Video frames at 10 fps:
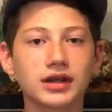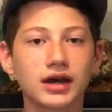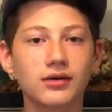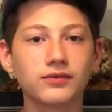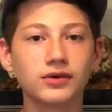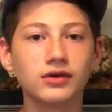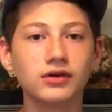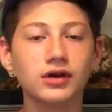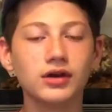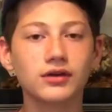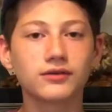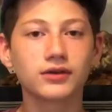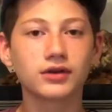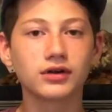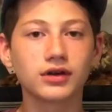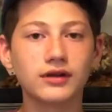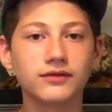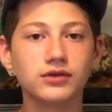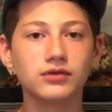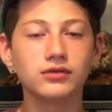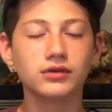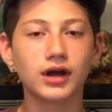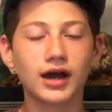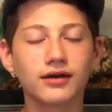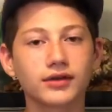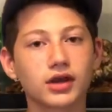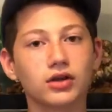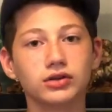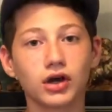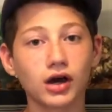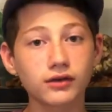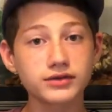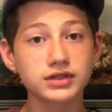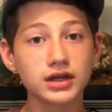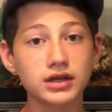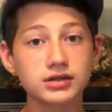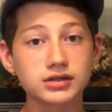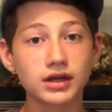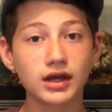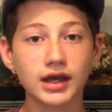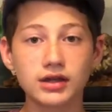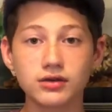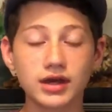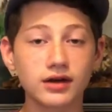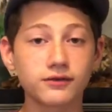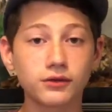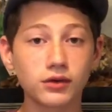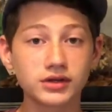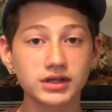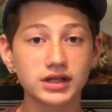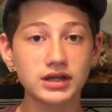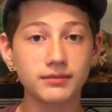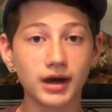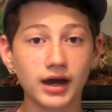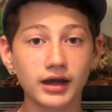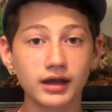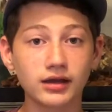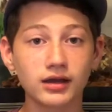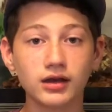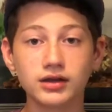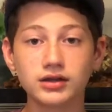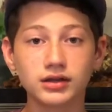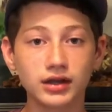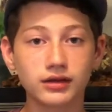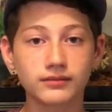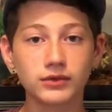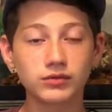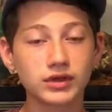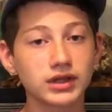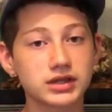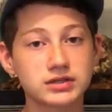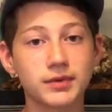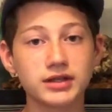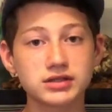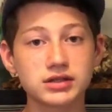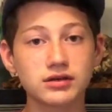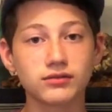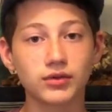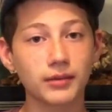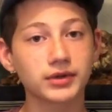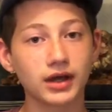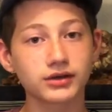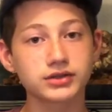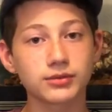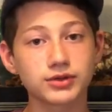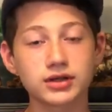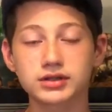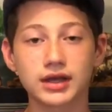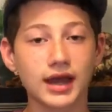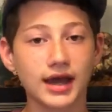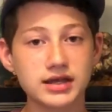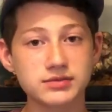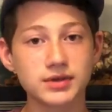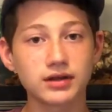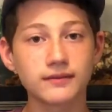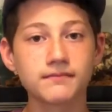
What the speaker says: helpful for if you have like a lot of snakes and you can't afford to keep buying like really expensive reptile substrates like aspen,